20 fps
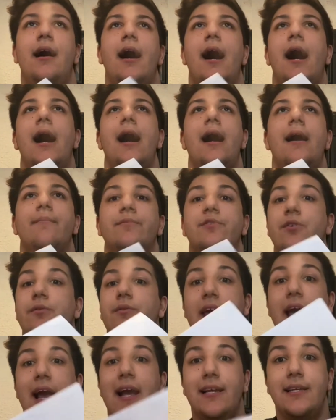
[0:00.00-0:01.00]
So
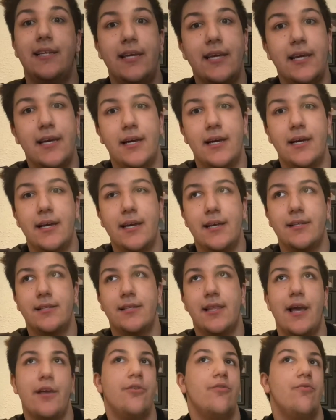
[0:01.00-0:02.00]
the idea is
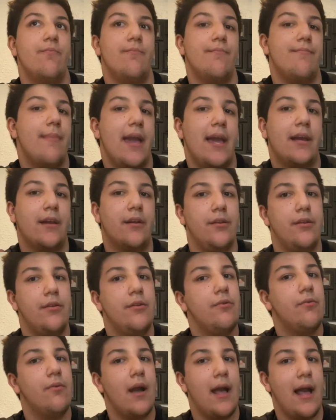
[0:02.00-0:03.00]
that you make
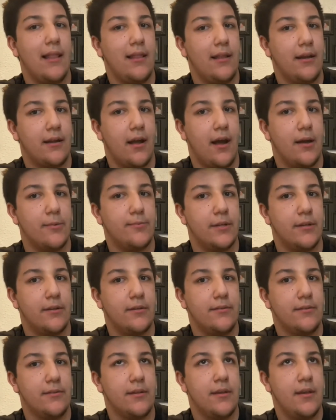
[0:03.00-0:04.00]
new
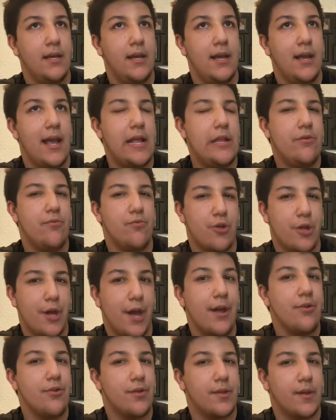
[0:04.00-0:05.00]
helicopters and you
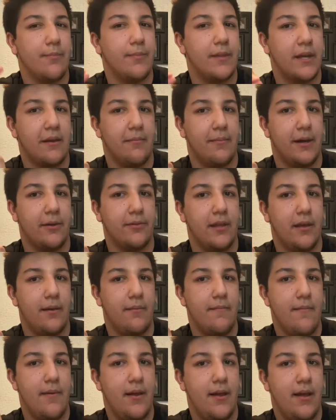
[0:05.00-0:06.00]
change something about
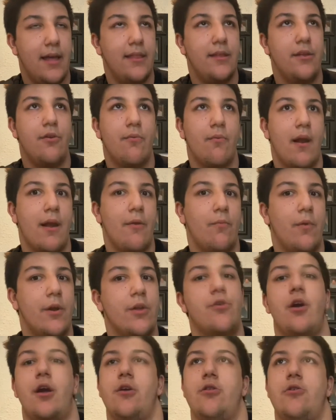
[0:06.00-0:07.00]
them, and then you write
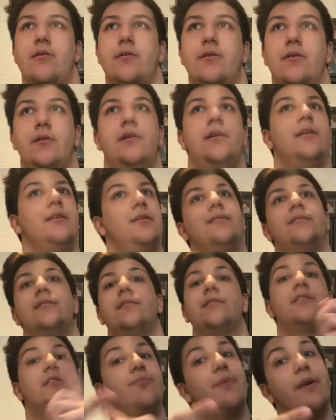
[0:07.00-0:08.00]
what changes. Does
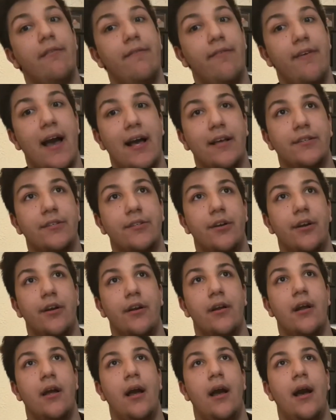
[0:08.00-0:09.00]
it spin
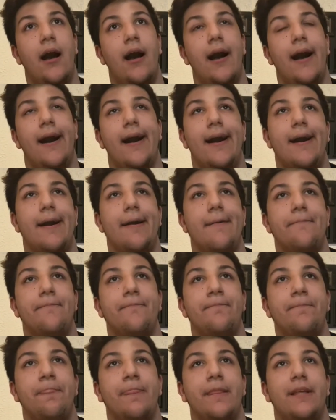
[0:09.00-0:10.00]
faster?
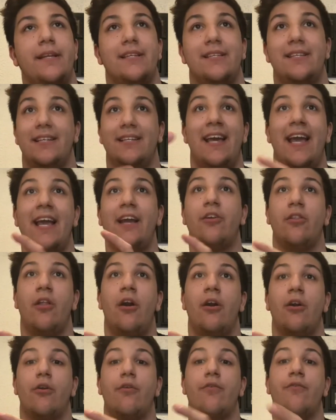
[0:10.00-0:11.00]
Does it take
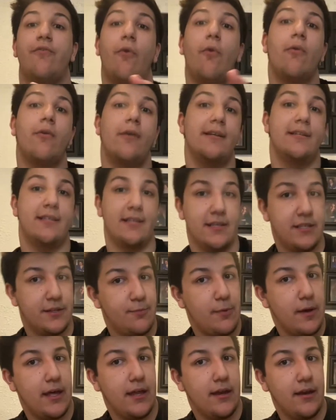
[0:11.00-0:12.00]
longer for it to
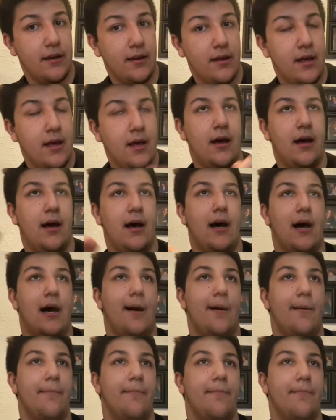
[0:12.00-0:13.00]
spin?
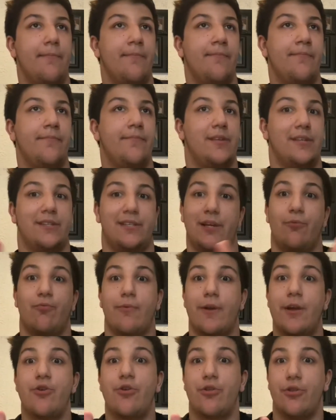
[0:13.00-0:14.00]
Does it
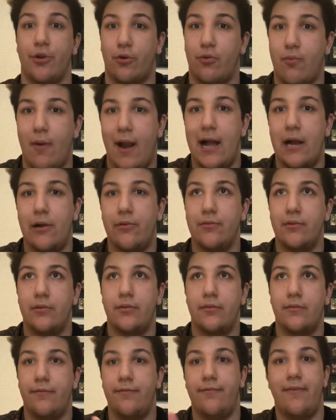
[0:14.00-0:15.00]
reach the ground
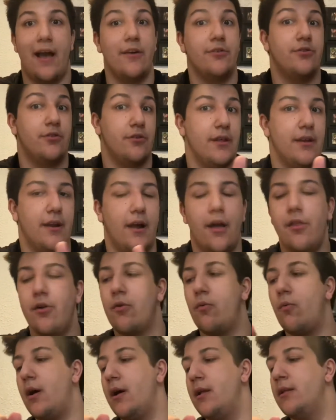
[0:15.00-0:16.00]
faster than
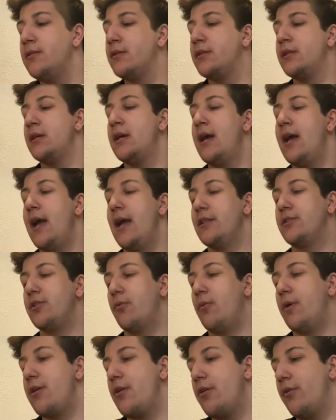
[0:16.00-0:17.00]
other ones? And so
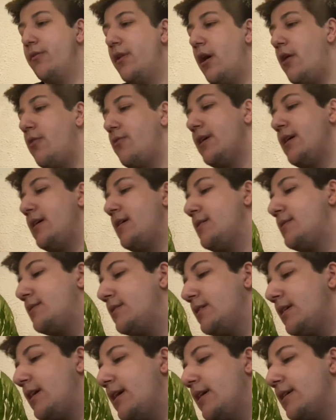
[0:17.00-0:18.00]
what you'll
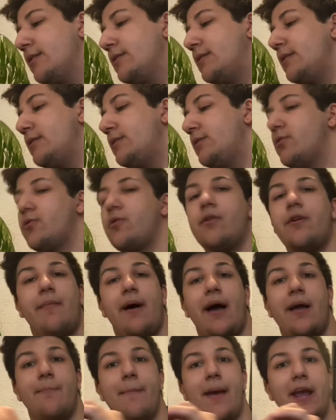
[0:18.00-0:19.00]
notice is this is sort of
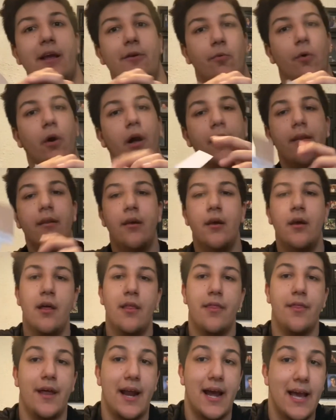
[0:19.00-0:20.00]
my main one
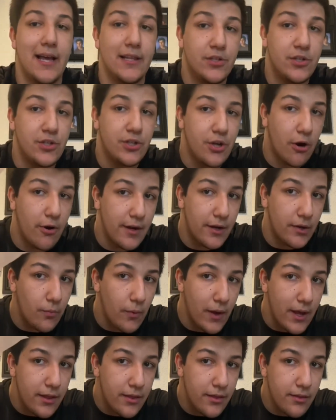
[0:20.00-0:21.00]
that I had started
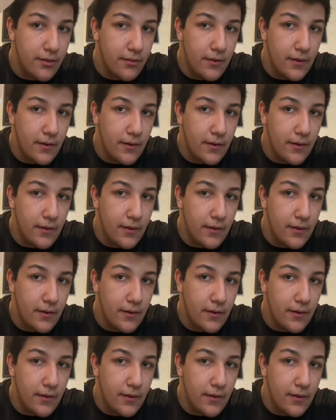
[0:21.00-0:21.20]
with.